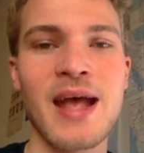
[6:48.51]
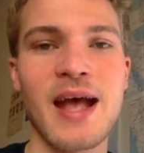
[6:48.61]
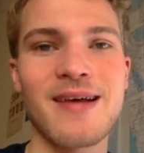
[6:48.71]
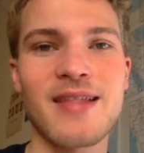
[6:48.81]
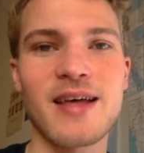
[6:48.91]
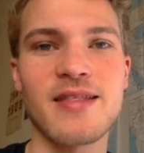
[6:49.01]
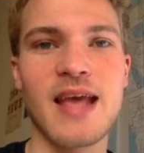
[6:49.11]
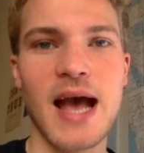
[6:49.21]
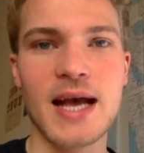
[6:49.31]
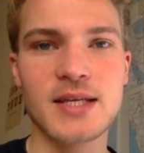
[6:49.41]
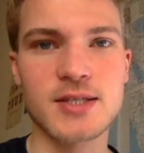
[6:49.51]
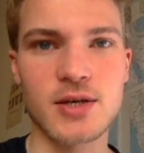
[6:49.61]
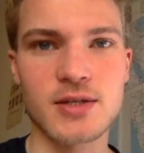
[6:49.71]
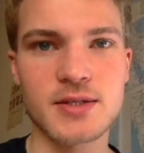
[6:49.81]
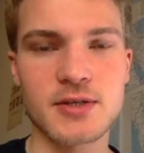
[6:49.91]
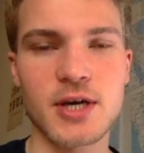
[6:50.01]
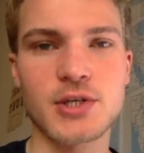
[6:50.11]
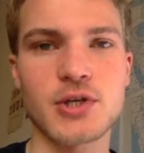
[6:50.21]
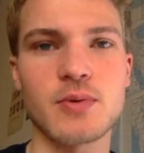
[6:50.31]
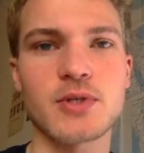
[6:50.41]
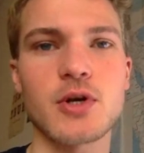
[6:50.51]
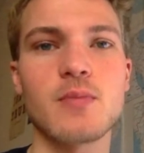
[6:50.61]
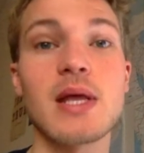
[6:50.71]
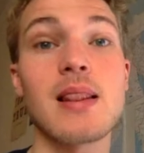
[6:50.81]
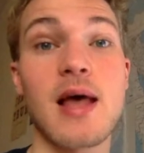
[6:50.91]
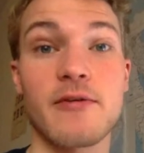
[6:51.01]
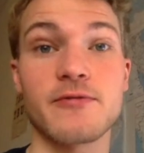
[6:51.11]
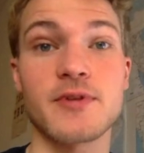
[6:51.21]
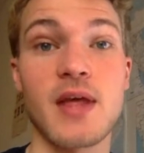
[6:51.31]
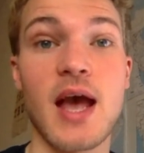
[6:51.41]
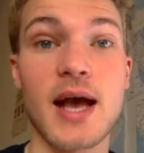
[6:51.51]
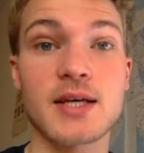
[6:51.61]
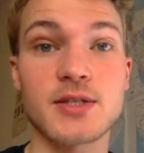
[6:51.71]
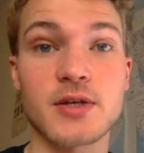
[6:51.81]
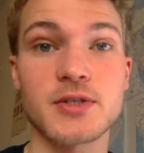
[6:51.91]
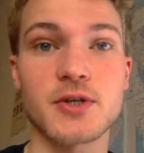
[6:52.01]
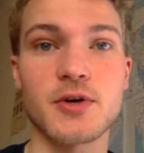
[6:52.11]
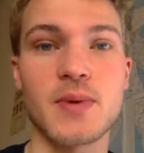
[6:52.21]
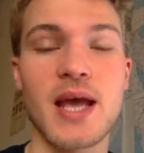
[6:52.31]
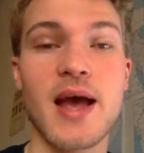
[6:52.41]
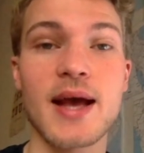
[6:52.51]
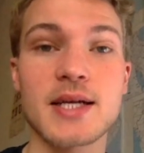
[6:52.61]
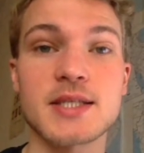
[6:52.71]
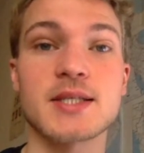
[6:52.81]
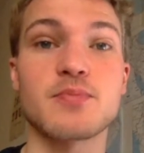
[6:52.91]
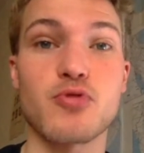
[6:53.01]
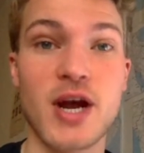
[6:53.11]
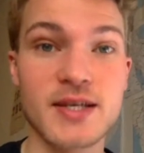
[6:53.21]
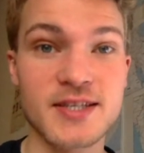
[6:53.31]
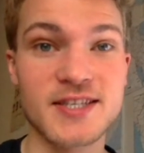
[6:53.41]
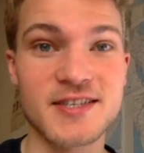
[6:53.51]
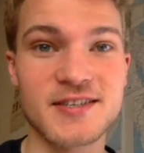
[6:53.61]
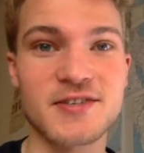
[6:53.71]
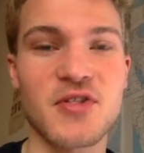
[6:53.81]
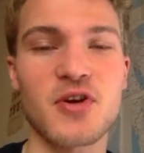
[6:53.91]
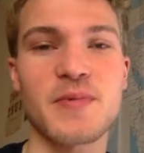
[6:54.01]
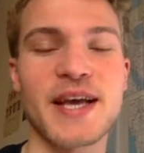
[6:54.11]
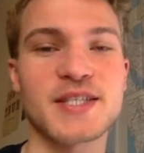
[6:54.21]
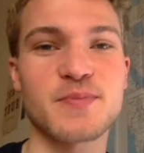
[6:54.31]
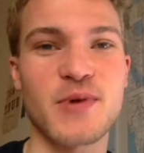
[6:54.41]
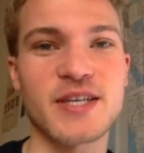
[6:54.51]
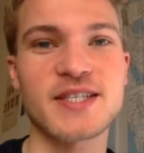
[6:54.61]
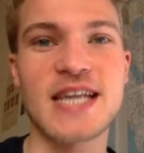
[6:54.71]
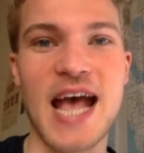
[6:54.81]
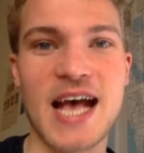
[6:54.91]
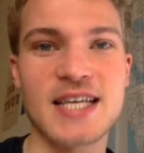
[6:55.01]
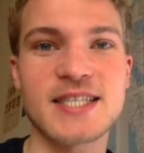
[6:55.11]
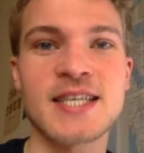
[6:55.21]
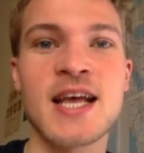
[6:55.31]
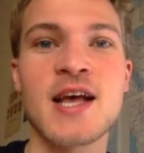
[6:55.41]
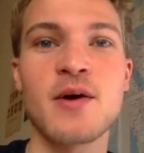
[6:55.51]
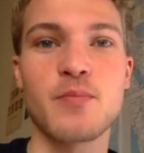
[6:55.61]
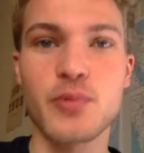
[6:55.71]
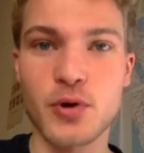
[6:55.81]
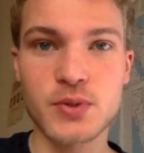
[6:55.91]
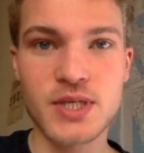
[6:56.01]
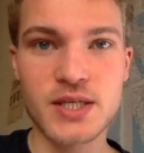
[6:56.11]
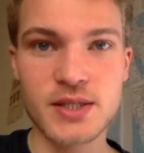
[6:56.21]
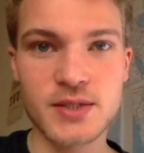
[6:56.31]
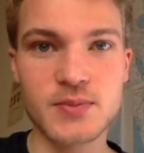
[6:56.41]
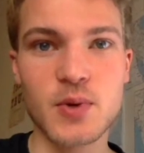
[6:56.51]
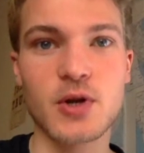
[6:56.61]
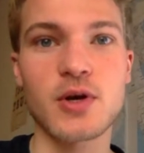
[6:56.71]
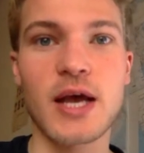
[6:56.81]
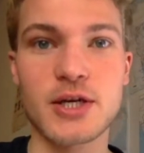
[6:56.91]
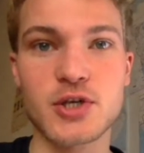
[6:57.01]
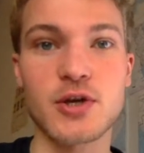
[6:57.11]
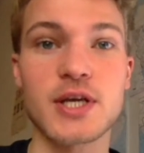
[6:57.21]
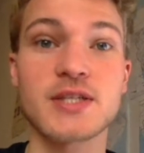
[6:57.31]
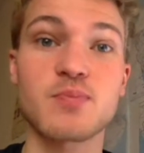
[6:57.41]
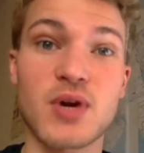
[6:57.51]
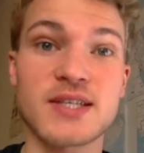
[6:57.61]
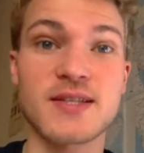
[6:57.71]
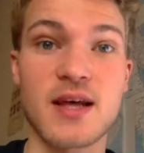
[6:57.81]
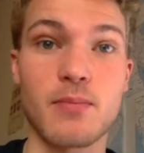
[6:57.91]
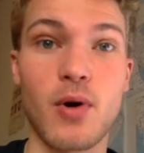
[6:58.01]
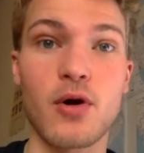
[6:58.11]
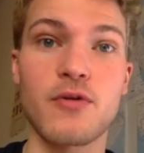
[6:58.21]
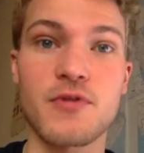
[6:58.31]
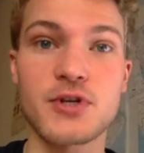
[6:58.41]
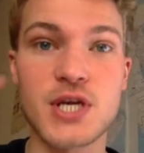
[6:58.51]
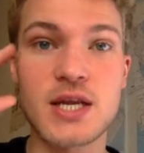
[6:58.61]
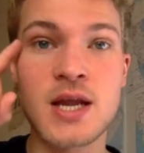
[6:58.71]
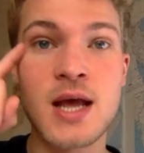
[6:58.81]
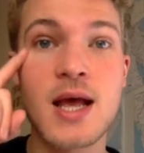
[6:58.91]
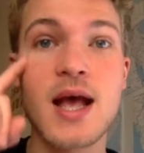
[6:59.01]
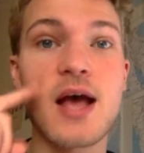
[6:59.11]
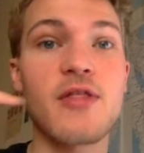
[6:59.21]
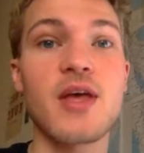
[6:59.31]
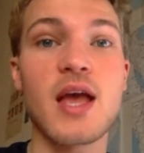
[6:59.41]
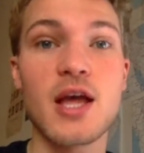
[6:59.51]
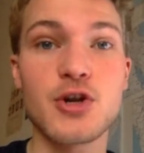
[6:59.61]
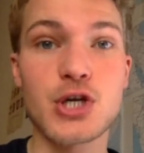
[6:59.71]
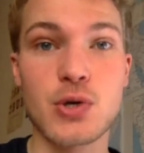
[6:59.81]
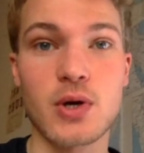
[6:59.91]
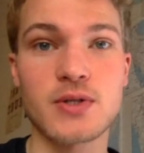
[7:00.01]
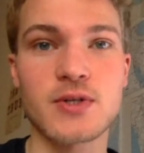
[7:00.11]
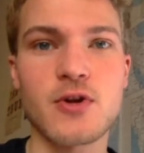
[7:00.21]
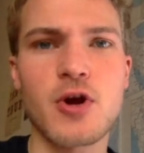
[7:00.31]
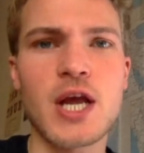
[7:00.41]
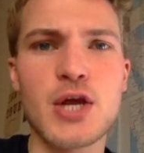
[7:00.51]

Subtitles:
And then the exons are actually what's going to be left. The exons are going to be expressed, so they're going to be expressed as proteins. We're going to express that part of the gene. And the introns that are